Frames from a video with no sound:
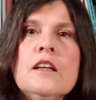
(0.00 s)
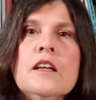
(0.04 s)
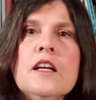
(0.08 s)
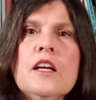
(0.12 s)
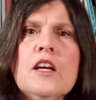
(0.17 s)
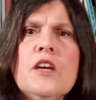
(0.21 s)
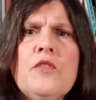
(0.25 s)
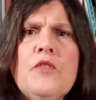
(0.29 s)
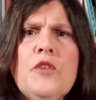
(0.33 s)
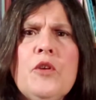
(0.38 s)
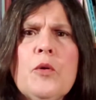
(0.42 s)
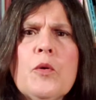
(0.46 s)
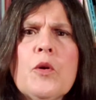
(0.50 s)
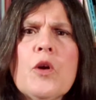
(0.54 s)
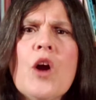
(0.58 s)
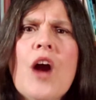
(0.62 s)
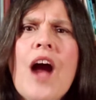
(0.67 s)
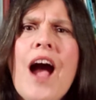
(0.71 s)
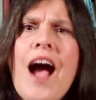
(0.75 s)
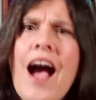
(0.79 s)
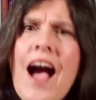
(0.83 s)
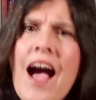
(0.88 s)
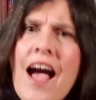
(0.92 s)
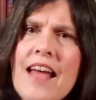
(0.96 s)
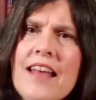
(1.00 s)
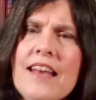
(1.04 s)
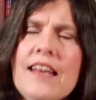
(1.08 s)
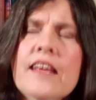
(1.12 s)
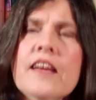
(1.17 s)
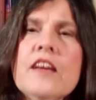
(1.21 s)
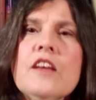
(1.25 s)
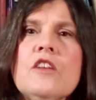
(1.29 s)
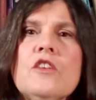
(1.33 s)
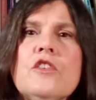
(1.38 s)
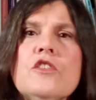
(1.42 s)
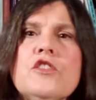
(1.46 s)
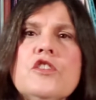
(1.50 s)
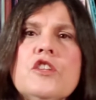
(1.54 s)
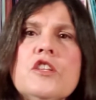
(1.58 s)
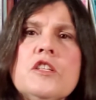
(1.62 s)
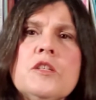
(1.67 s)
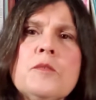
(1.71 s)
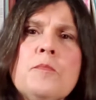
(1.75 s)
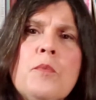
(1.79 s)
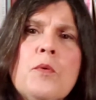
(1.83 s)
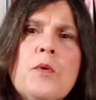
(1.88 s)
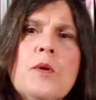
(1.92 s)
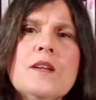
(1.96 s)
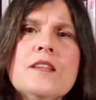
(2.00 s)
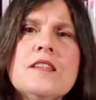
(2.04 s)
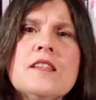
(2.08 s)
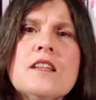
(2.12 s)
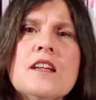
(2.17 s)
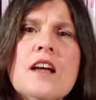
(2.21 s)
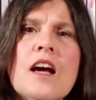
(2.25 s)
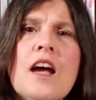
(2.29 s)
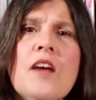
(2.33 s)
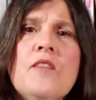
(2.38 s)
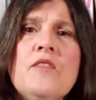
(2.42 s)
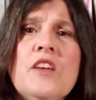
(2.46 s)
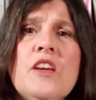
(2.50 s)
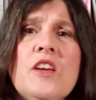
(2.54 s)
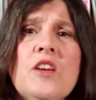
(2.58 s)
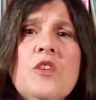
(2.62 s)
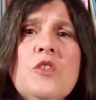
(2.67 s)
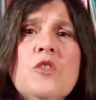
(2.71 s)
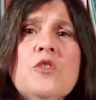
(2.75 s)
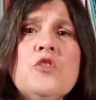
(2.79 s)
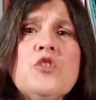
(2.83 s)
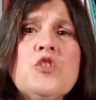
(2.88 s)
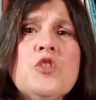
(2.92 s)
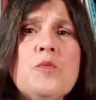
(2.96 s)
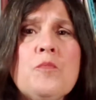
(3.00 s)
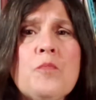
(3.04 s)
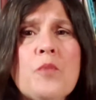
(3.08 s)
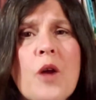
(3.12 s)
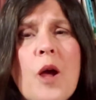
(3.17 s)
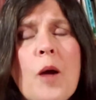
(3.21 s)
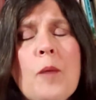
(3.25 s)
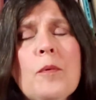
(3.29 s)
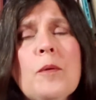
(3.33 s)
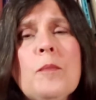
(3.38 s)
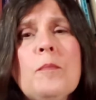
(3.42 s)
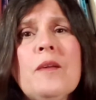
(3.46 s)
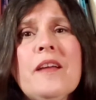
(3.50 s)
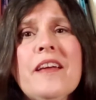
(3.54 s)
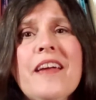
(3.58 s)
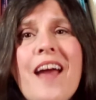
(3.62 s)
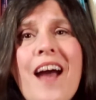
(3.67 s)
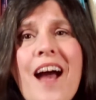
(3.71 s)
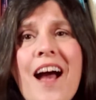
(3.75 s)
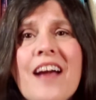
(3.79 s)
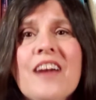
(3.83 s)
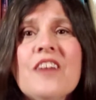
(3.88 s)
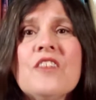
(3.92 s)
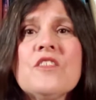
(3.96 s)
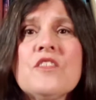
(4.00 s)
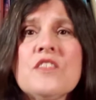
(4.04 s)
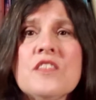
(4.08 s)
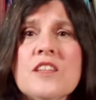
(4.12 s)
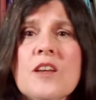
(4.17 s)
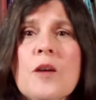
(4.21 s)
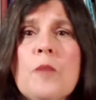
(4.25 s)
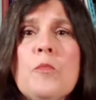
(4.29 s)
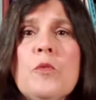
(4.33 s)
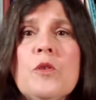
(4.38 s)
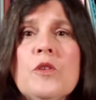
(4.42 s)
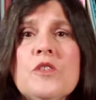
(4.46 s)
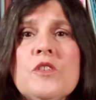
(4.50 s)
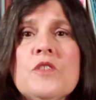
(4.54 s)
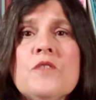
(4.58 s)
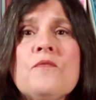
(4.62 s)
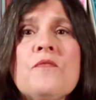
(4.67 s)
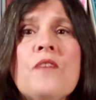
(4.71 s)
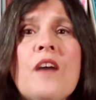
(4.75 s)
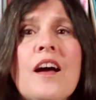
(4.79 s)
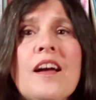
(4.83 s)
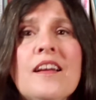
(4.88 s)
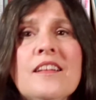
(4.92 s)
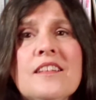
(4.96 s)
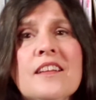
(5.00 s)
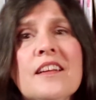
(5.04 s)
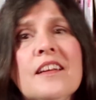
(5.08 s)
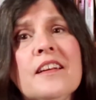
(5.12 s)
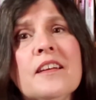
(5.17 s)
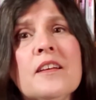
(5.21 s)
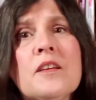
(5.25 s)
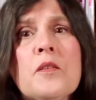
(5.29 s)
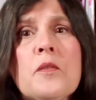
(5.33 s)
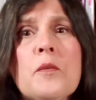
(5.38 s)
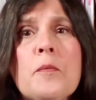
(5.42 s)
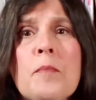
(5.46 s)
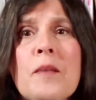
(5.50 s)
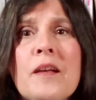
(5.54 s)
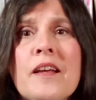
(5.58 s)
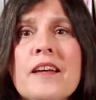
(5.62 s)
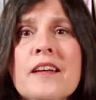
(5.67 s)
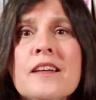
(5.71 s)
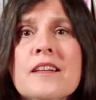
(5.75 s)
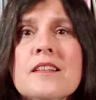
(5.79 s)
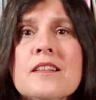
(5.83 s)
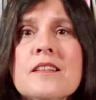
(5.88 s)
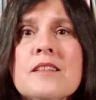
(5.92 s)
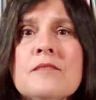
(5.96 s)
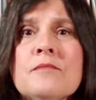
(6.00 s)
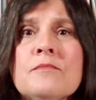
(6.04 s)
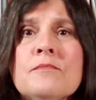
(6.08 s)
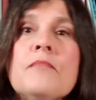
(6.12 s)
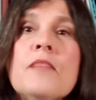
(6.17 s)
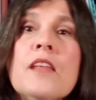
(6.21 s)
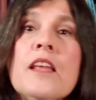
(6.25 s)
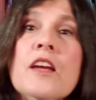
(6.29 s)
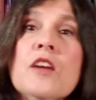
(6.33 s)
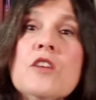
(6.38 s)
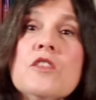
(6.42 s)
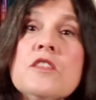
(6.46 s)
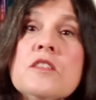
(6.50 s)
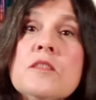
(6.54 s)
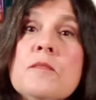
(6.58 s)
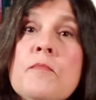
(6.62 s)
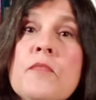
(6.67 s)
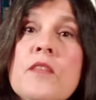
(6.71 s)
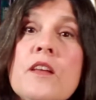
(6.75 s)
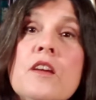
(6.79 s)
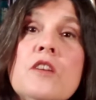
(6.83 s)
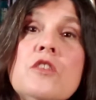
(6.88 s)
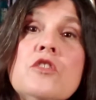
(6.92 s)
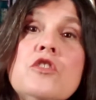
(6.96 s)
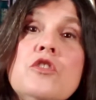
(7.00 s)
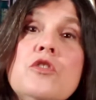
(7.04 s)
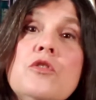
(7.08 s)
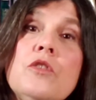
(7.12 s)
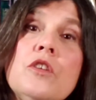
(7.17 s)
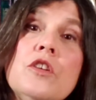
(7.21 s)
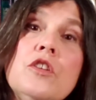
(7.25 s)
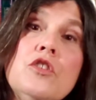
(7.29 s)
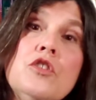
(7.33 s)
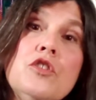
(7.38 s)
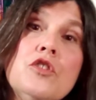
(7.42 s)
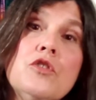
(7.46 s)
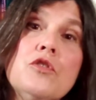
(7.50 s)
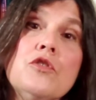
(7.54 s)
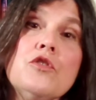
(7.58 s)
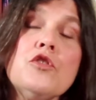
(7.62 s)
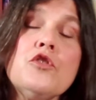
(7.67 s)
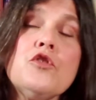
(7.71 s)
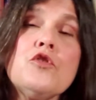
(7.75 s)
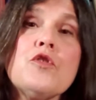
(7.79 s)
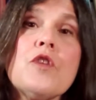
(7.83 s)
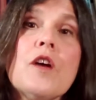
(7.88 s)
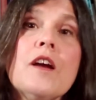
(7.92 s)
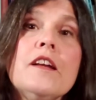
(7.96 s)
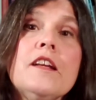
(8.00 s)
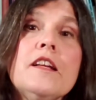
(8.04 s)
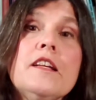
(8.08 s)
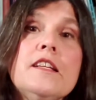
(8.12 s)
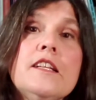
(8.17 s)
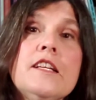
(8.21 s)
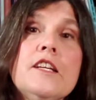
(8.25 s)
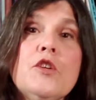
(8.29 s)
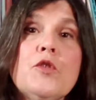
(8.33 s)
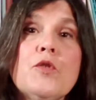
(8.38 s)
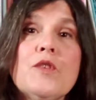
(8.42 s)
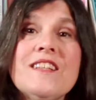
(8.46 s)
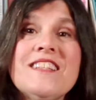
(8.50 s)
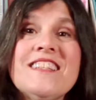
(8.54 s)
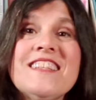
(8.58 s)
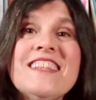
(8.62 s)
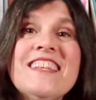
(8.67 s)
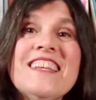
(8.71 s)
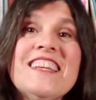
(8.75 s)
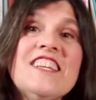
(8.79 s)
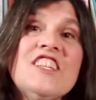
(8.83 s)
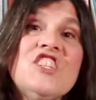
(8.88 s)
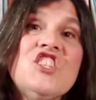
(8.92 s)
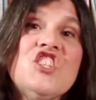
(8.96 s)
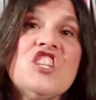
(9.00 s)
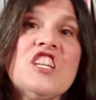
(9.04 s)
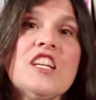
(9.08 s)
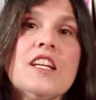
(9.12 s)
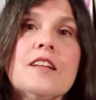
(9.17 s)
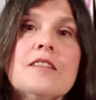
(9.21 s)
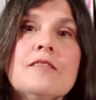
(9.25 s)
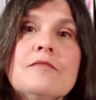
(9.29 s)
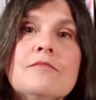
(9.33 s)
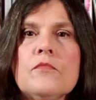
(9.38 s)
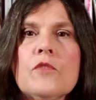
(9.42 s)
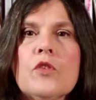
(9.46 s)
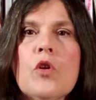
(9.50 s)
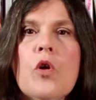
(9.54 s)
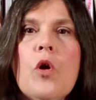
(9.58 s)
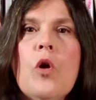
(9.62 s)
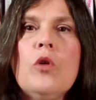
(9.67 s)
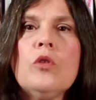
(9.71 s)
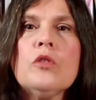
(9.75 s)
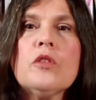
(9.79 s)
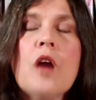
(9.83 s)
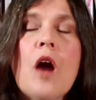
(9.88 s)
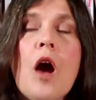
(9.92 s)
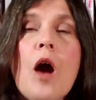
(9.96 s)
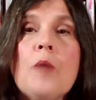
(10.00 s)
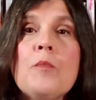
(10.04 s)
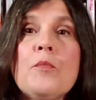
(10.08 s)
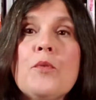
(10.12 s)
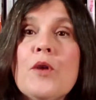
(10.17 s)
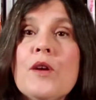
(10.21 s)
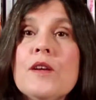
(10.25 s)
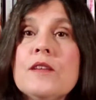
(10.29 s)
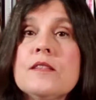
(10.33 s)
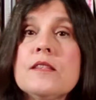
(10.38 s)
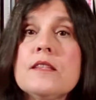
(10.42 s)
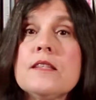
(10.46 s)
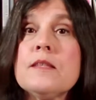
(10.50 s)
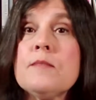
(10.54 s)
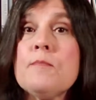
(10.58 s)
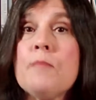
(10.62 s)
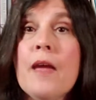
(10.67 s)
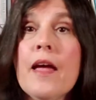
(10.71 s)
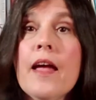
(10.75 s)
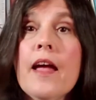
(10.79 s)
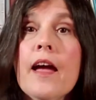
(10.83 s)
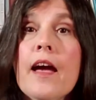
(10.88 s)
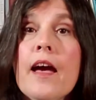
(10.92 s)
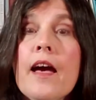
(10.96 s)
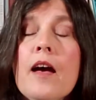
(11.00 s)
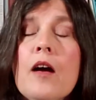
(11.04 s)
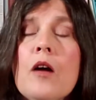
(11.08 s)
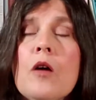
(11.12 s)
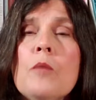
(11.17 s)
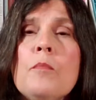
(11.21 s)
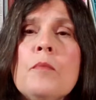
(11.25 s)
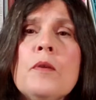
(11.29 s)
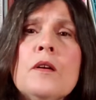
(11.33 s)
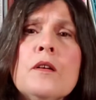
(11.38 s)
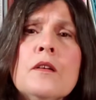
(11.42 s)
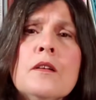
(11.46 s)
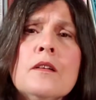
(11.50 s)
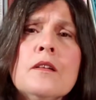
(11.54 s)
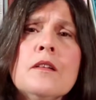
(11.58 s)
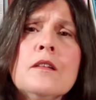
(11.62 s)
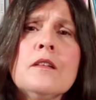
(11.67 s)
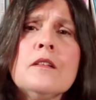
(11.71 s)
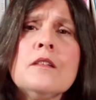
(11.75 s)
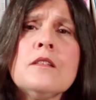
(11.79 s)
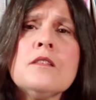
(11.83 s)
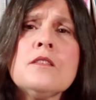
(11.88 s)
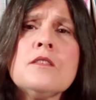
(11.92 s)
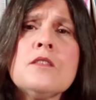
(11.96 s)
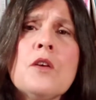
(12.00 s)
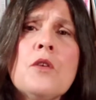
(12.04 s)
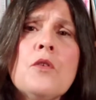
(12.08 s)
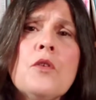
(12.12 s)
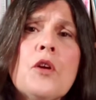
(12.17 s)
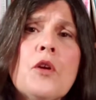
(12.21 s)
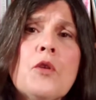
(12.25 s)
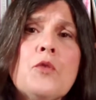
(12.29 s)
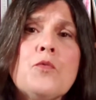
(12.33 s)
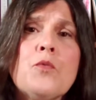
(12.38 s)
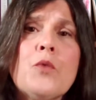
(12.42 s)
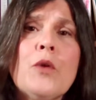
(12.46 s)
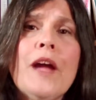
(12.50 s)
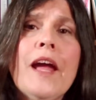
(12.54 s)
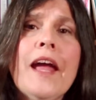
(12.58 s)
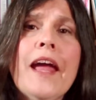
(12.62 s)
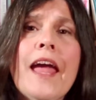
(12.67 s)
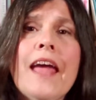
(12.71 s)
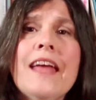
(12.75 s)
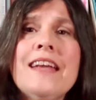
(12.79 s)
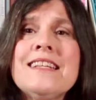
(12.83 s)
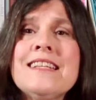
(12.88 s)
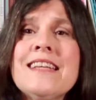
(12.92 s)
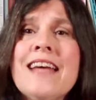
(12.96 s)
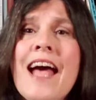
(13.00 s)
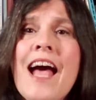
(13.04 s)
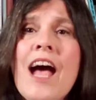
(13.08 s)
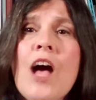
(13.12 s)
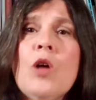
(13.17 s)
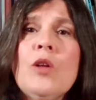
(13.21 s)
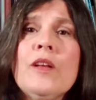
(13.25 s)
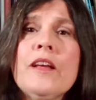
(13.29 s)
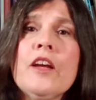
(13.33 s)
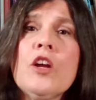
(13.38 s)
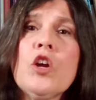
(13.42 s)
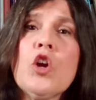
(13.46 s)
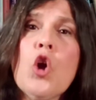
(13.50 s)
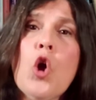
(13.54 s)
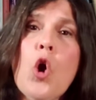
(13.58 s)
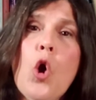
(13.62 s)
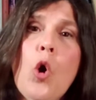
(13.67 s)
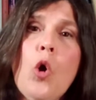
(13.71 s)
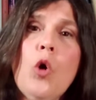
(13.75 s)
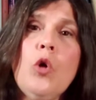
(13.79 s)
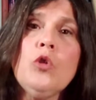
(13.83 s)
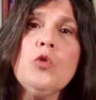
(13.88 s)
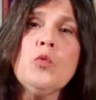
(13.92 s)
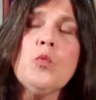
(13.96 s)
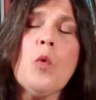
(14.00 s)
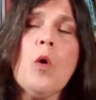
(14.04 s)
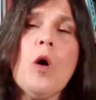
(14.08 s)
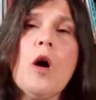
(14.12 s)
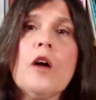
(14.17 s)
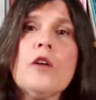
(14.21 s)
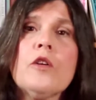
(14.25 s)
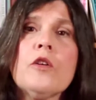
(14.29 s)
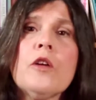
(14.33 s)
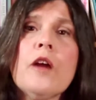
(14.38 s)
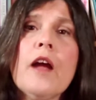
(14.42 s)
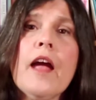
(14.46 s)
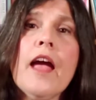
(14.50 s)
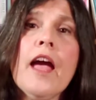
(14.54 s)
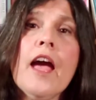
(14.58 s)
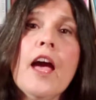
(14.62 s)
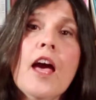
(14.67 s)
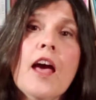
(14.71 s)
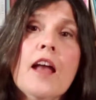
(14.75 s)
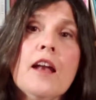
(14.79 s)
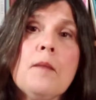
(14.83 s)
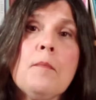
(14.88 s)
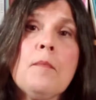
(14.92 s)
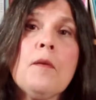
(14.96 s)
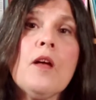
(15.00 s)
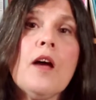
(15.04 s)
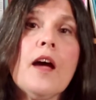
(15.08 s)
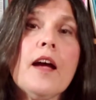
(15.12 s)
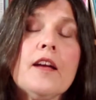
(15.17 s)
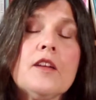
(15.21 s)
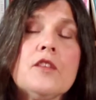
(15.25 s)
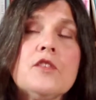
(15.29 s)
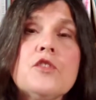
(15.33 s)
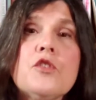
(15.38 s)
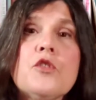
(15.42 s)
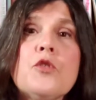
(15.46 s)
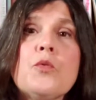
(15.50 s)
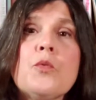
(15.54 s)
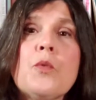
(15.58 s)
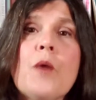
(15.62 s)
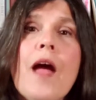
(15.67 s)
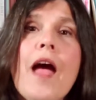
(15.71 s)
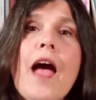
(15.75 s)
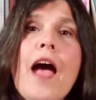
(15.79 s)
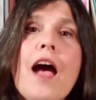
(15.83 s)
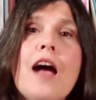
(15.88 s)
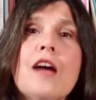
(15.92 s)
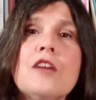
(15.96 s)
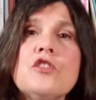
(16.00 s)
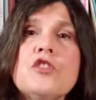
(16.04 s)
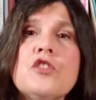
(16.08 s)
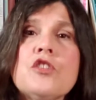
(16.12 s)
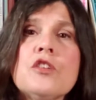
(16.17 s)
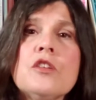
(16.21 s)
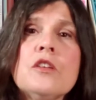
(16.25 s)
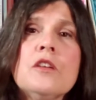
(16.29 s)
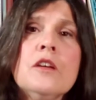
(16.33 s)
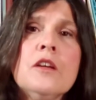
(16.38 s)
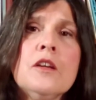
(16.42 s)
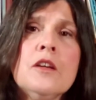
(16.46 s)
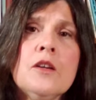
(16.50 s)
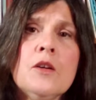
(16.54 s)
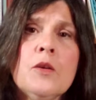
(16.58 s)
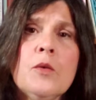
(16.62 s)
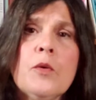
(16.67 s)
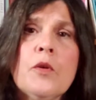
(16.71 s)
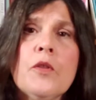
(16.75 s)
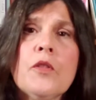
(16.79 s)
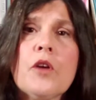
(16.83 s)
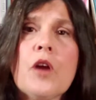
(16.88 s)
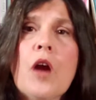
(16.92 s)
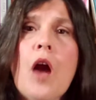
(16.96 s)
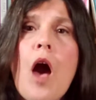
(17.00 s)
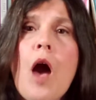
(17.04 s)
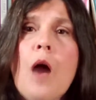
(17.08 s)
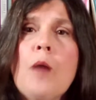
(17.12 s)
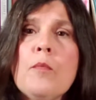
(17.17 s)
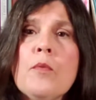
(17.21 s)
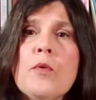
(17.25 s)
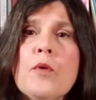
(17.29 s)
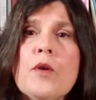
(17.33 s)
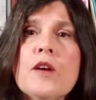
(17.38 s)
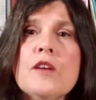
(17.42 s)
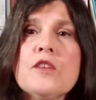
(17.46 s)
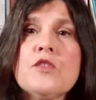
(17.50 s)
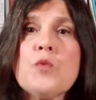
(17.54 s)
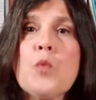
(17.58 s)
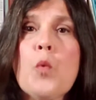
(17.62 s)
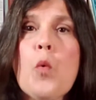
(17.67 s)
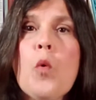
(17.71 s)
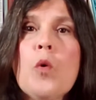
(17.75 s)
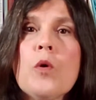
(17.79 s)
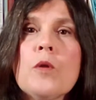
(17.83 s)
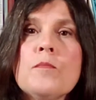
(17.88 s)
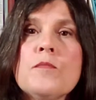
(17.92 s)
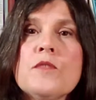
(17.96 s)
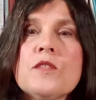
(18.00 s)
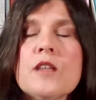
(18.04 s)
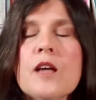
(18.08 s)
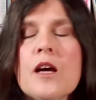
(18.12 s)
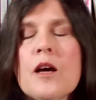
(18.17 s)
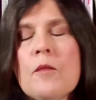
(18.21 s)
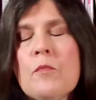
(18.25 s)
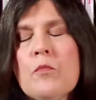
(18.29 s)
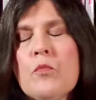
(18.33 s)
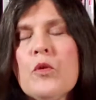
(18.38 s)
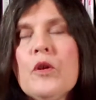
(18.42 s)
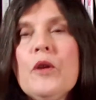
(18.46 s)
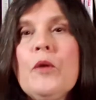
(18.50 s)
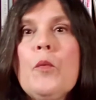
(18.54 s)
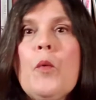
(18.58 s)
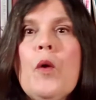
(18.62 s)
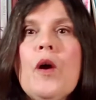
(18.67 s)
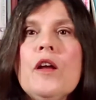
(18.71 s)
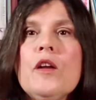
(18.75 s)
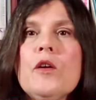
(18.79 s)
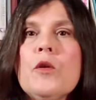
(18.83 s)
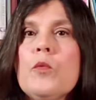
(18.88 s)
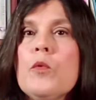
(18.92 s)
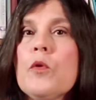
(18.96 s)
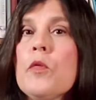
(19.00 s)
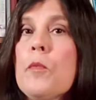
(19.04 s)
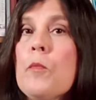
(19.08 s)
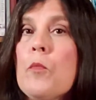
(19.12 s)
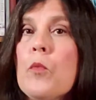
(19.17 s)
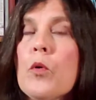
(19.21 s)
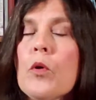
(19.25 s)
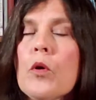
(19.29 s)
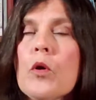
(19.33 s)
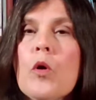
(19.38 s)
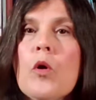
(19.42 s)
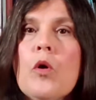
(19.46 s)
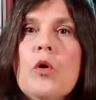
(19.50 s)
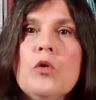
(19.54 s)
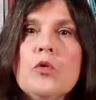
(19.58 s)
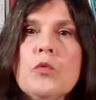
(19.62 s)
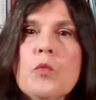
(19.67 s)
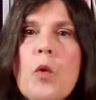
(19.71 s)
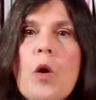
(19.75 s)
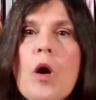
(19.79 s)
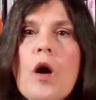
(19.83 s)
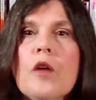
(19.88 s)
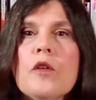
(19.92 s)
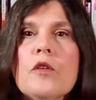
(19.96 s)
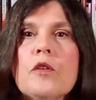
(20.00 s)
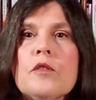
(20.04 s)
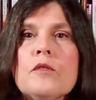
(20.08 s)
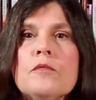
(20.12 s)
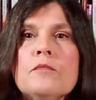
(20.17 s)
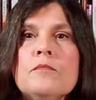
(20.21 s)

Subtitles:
If you are highly allergic to poison ivy, you should probably hire someone to find and kill the plant. Here are some things you can do to try to decrease the itching. Cold compresses may help. Soak and wring a towel in cold water and apply it to the rash. When the compress warms up, re-wet it with more cold water.